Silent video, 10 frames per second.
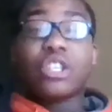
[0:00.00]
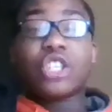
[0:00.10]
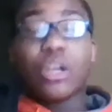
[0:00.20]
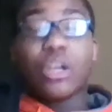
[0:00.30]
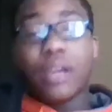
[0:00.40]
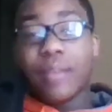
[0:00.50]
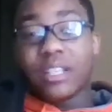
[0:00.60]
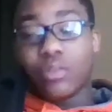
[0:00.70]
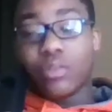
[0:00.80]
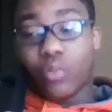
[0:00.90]
Cherry
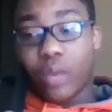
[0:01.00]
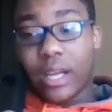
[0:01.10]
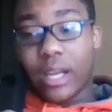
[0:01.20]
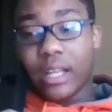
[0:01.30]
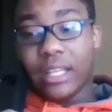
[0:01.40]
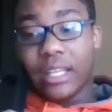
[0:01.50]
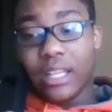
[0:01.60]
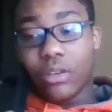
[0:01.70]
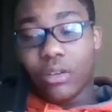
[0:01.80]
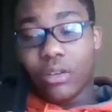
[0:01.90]
MX Red
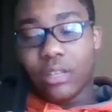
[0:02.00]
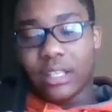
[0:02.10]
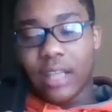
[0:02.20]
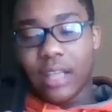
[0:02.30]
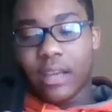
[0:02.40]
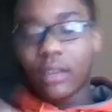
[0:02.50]
linear design,